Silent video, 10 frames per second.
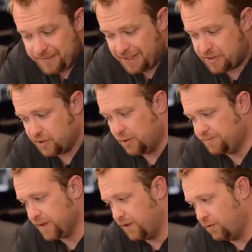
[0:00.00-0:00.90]
And
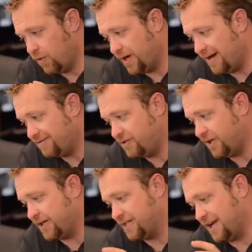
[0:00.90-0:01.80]
so what I've
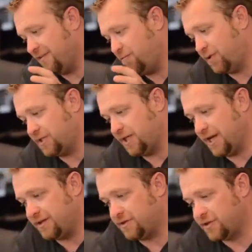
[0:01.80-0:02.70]
done is I've put
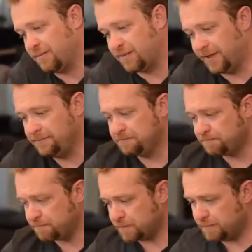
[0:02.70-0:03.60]
together something
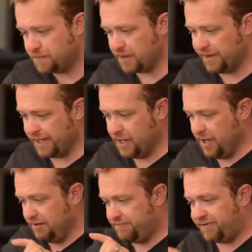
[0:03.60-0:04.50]
that
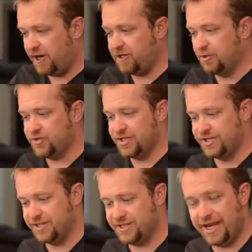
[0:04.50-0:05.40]
follows the
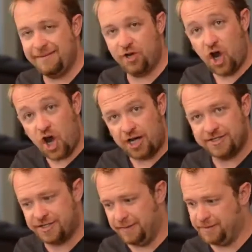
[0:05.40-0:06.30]
same
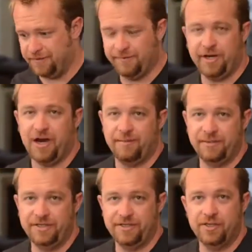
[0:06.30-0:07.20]
concept of
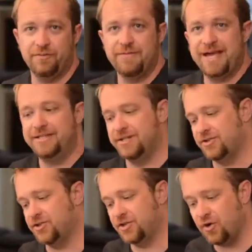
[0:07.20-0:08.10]
Monopoly. So it makes it
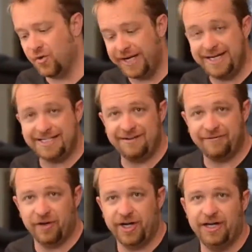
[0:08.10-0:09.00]
so easy
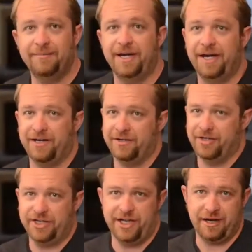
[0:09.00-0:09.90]
for anybody to
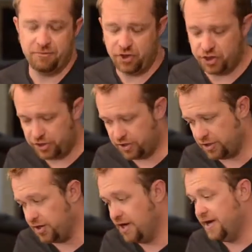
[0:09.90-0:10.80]
understand. I'm
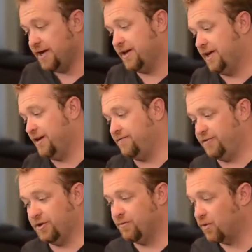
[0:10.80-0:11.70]
sure if
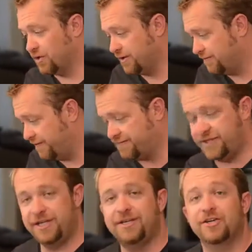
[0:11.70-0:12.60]
you're more than
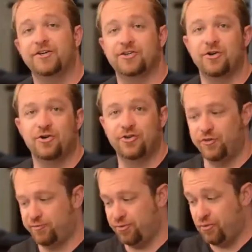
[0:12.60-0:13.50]
15 years old,
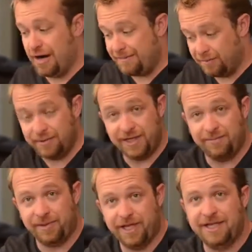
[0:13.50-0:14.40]
you've
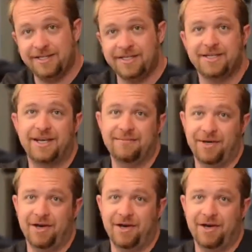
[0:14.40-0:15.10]
probably played this game